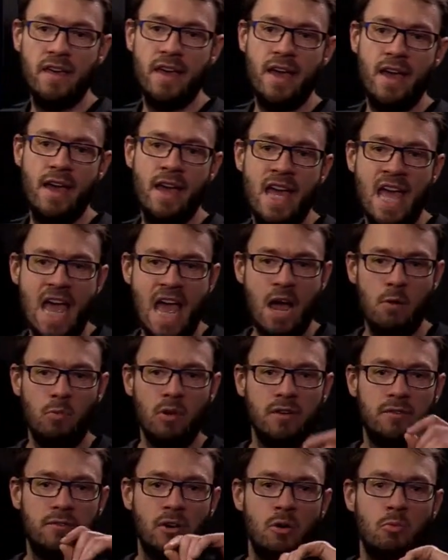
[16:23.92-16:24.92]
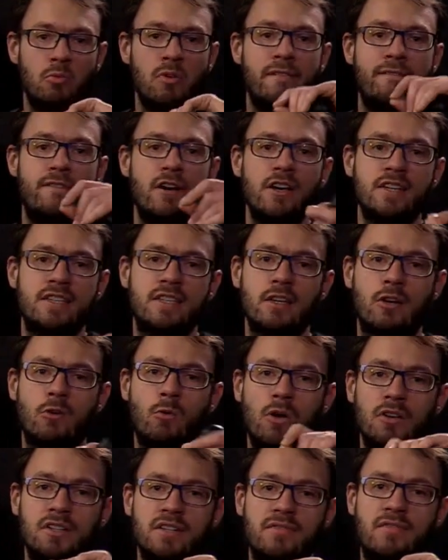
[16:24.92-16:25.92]
there, and we've reversed the
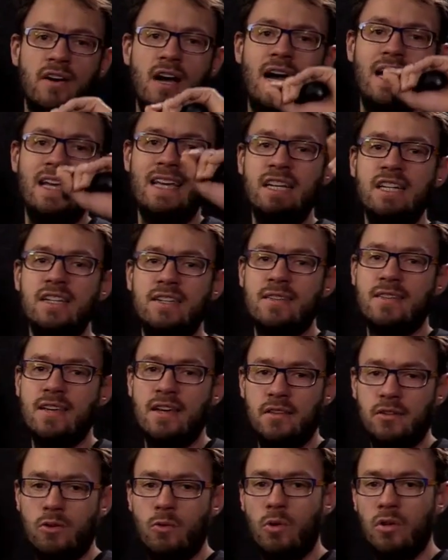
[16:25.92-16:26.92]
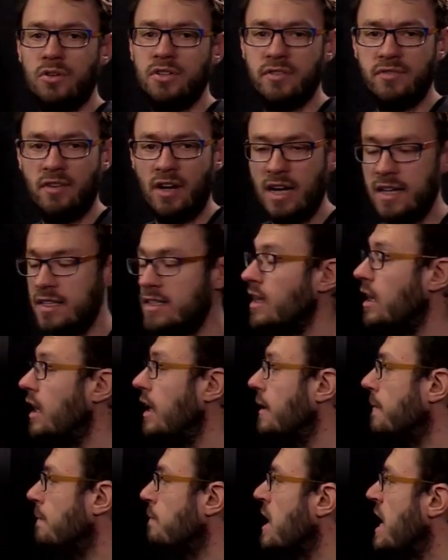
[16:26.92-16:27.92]
quantifier into the other quantifier
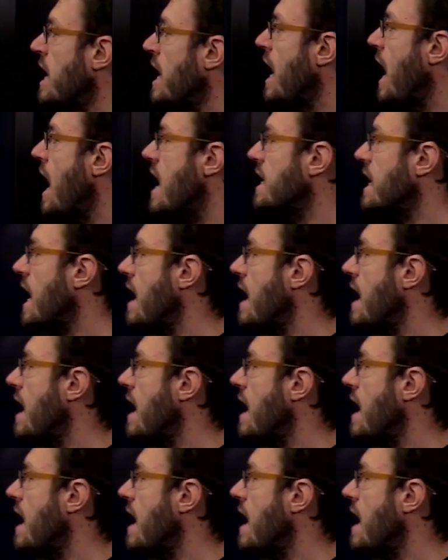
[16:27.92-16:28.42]
sign. And